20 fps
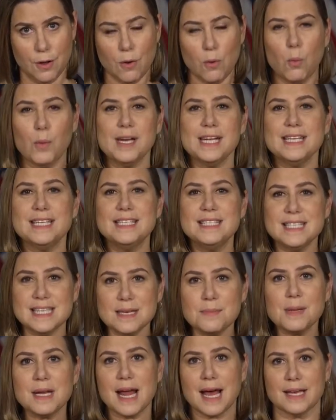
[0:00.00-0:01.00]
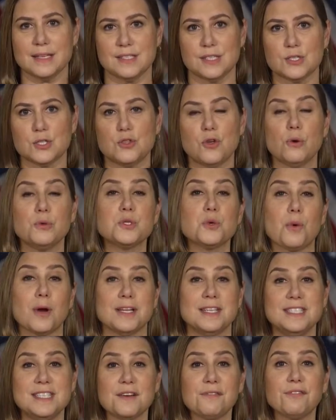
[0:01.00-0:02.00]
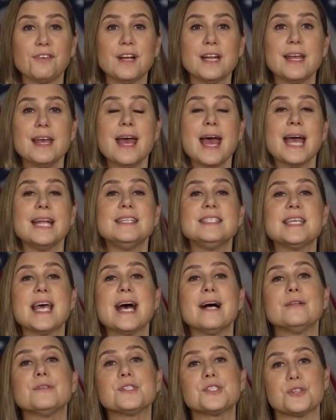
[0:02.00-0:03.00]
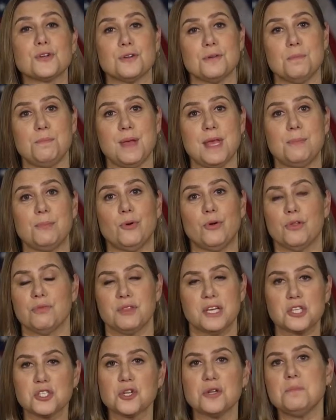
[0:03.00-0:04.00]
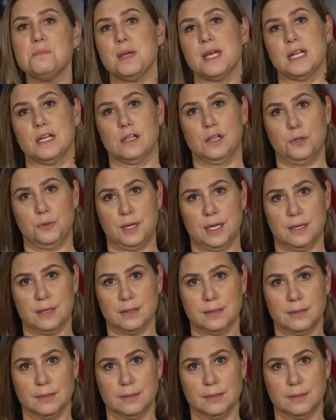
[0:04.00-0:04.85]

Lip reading: when he demonizes those who are different and tells certain people they shouldn't be included.